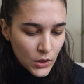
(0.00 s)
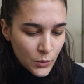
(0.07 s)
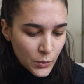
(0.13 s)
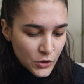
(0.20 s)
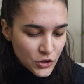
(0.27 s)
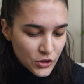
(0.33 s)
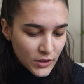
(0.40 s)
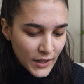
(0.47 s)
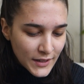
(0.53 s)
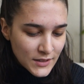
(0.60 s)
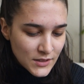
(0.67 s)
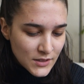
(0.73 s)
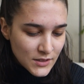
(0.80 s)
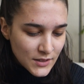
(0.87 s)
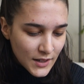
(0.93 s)
which
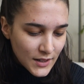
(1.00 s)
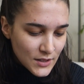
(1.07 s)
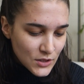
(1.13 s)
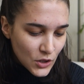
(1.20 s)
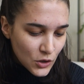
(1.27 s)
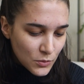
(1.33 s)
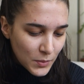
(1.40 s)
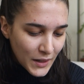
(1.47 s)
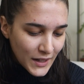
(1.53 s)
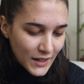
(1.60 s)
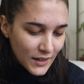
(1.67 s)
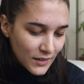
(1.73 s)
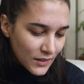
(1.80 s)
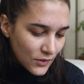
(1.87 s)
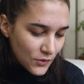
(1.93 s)
lightens skin tone by
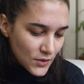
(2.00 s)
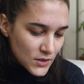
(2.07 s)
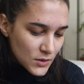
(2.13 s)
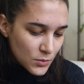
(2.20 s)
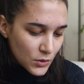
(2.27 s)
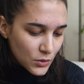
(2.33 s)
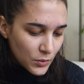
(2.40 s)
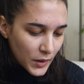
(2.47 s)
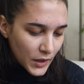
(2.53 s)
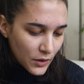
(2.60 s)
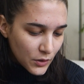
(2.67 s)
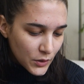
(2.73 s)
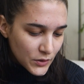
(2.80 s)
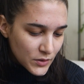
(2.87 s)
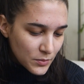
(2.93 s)
healing visible
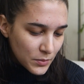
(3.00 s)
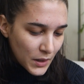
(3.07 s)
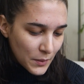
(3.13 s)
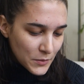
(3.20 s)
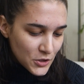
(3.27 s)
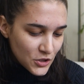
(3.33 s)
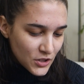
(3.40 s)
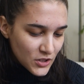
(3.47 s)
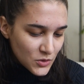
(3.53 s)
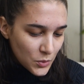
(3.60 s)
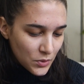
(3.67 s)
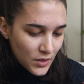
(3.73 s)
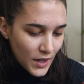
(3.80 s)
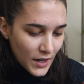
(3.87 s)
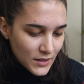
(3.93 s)
wrinkles and blemishes
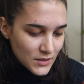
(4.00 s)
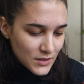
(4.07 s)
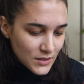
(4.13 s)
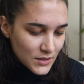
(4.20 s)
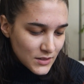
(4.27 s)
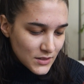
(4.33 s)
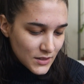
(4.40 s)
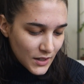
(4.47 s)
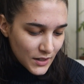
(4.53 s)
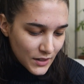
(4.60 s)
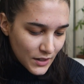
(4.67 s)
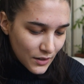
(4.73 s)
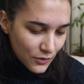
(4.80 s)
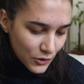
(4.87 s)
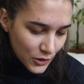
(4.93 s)
with excellent skin
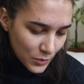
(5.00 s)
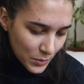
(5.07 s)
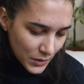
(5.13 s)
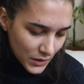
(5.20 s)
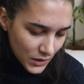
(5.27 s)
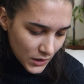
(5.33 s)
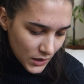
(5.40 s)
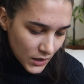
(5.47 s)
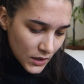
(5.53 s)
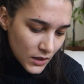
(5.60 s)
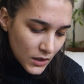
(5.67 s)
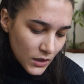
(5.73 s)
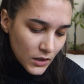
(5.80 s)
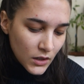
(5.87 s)
coverability.